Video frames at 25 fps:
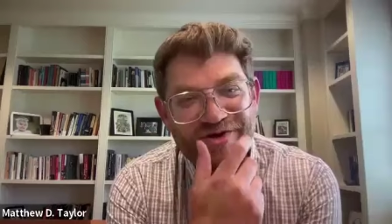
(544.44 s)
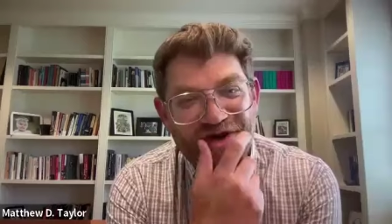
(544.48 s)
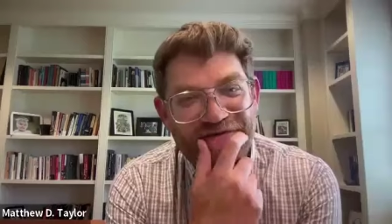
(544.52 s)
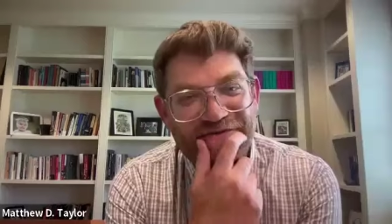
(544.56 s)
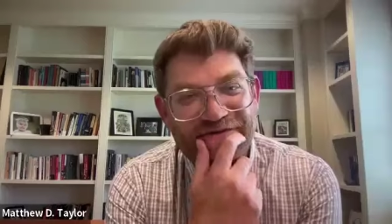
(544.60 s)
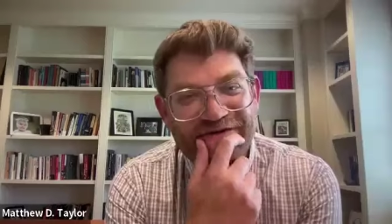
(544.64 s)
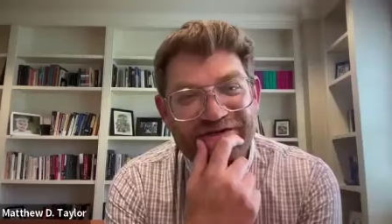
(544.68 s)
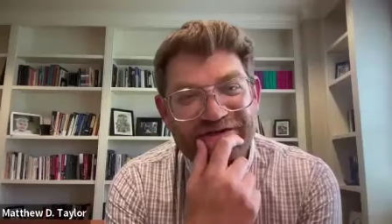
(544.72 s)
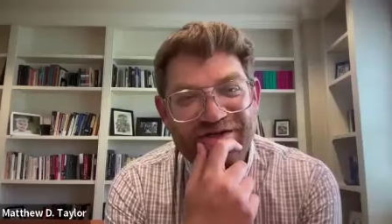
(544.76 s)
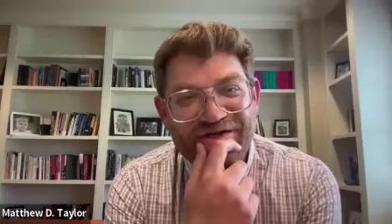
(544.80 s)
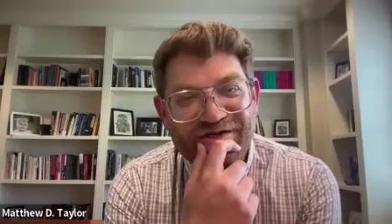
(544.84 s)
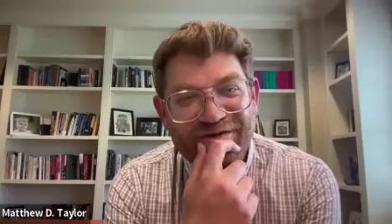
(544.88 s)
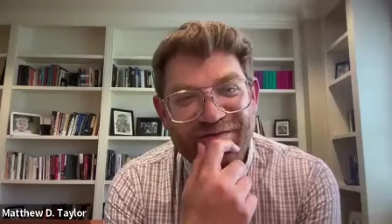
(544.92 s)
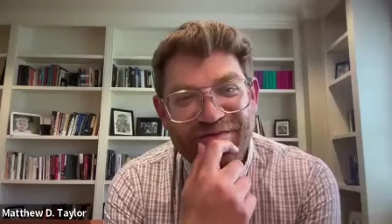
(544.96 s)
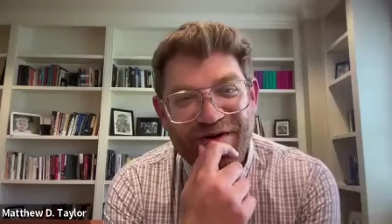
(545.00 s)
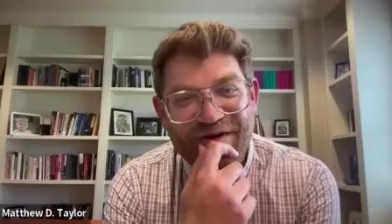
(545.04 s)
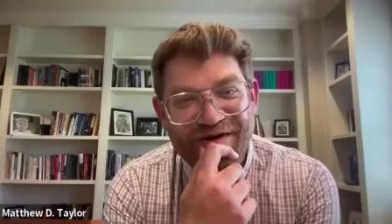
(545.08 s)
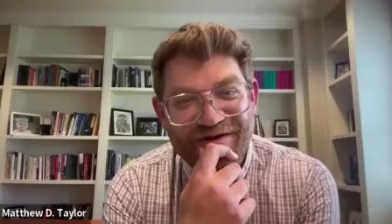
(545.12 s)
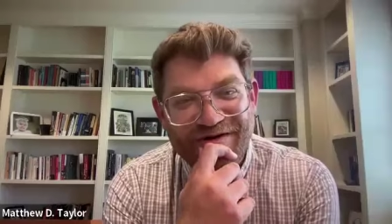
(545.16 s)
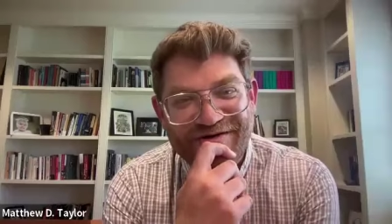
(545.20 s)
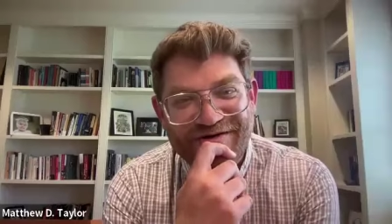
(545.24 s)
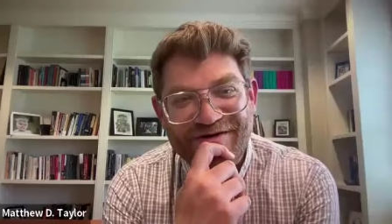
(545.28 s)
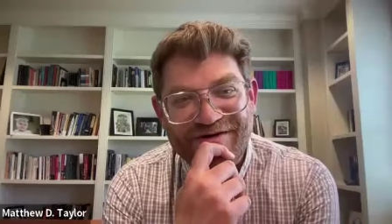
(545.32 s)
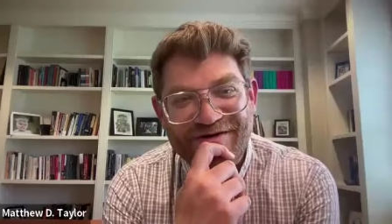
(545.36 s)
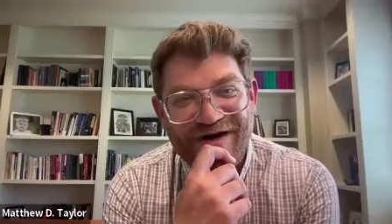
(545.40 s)
conversation
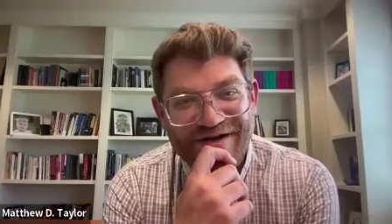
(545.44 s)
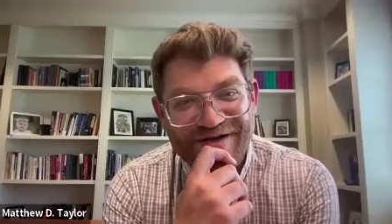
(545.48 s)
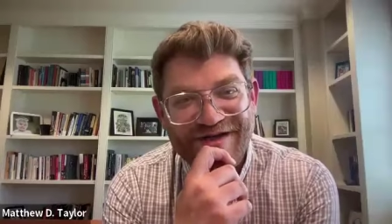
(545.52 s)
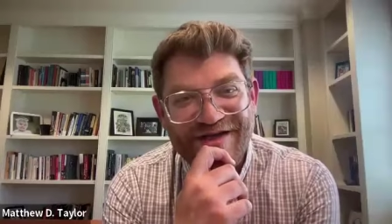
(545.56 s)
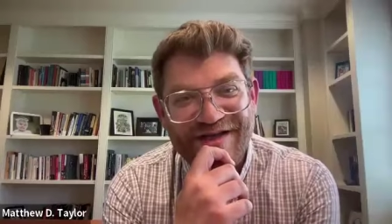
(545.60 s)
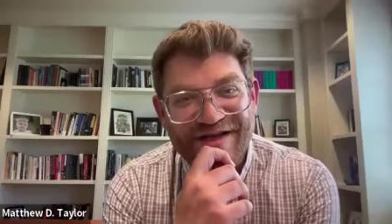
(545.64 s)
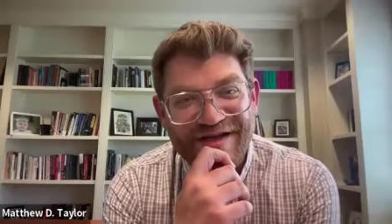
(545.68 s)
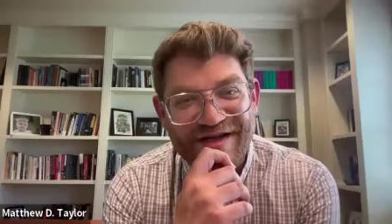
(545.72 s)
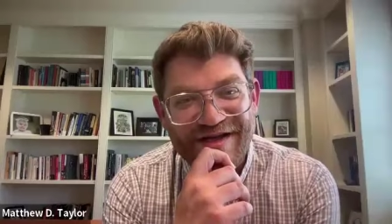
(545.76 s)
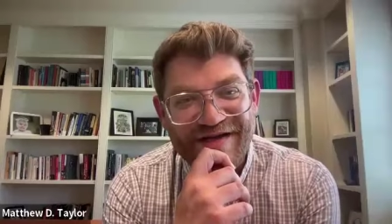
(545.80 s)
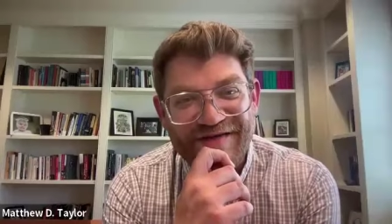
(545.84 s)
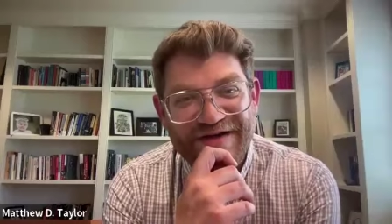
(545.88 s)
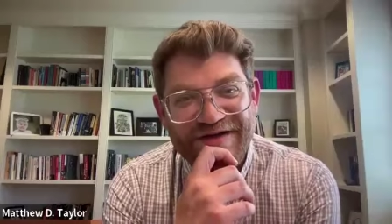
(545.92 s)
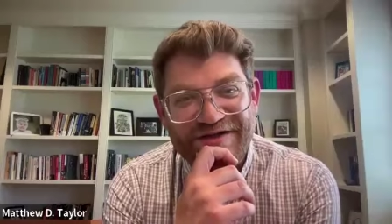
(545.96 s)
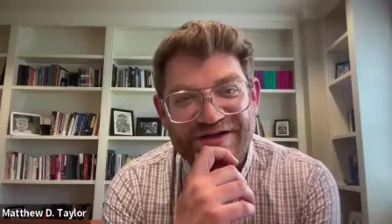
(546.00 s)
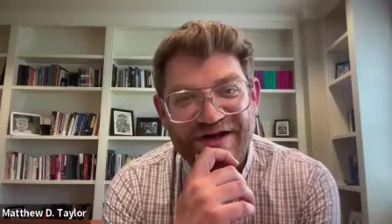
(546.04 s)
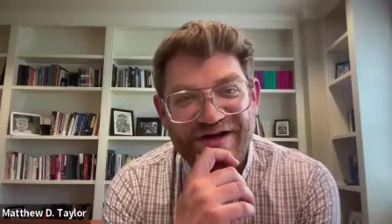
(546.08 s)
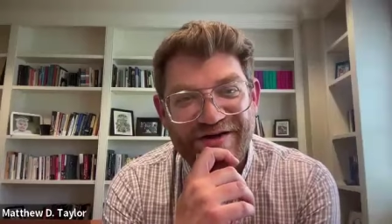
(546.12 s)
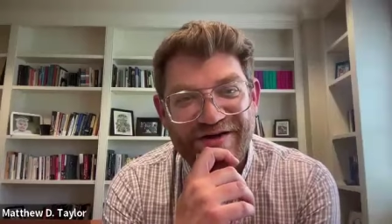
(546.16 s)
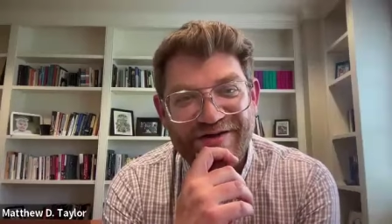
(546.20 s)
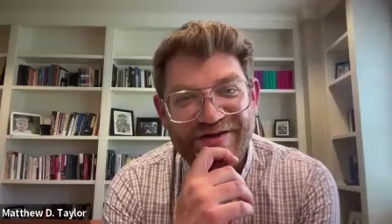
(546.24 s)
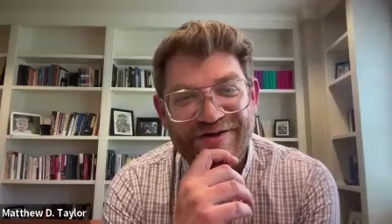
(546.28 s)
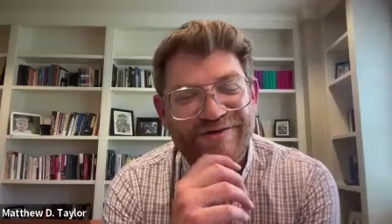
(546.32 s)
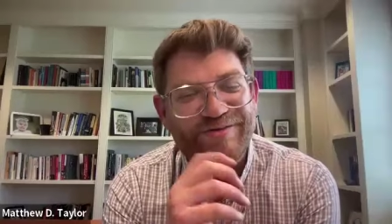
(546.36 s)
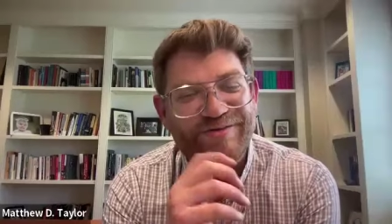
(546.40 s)
partners are actually the
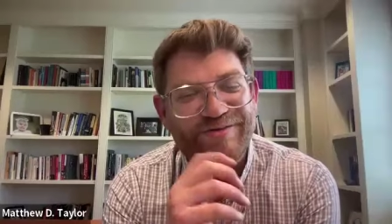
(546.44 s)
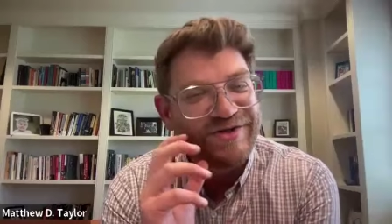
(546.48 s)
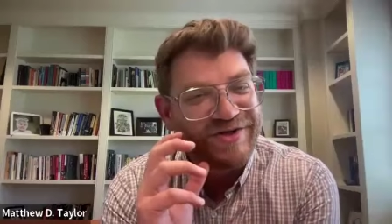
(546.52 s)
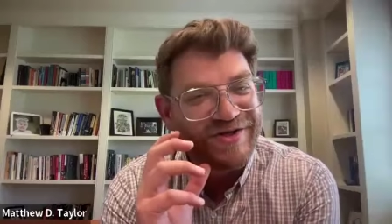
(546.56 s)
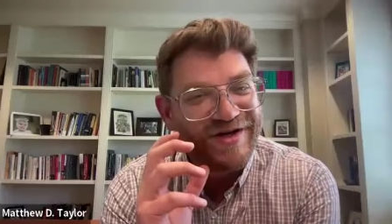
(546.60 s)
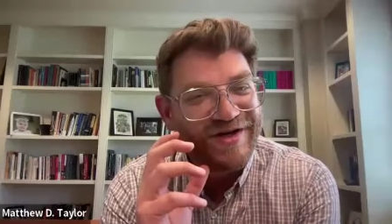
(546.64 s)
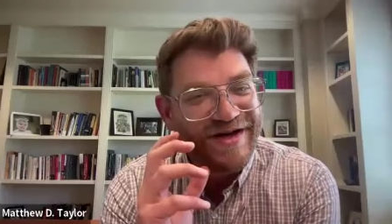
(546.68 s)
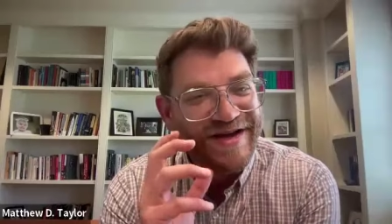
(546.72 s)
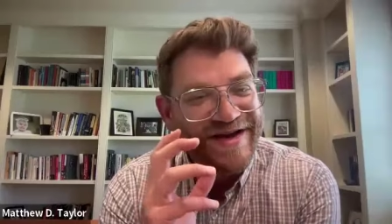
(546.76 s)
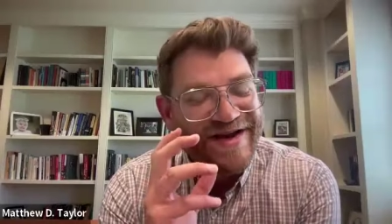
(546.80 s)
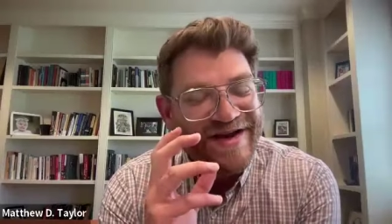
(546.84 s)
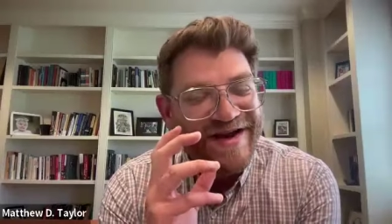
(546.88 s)
evangelicals, which